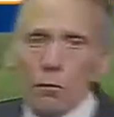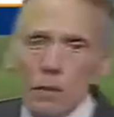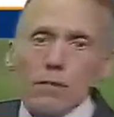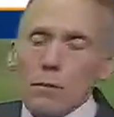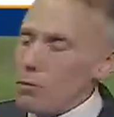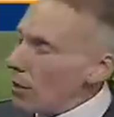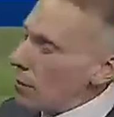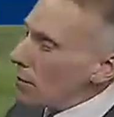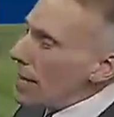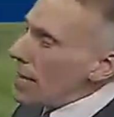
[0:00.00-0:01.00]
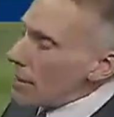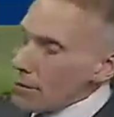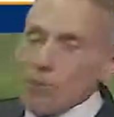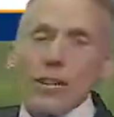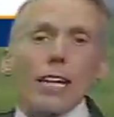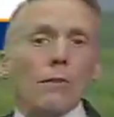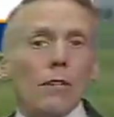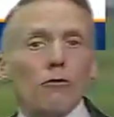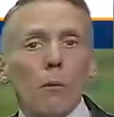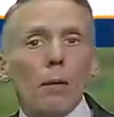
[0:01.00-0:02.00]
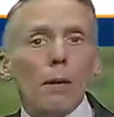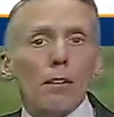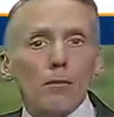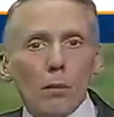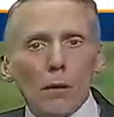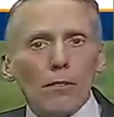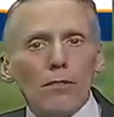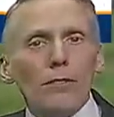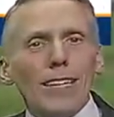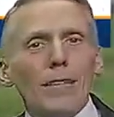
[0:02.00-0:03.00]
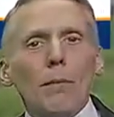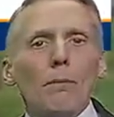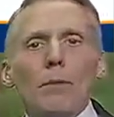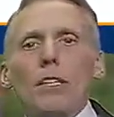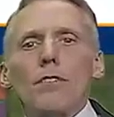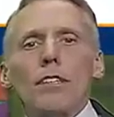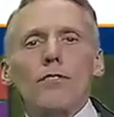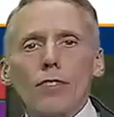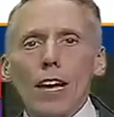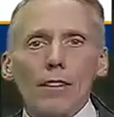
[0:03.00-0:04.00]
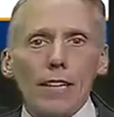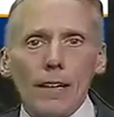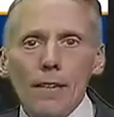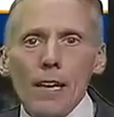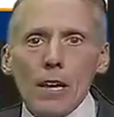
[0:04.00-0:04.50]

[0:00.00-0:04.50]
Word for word: Winds themselves sustained around 20 miles per hour and still kind of a breezy Saturday.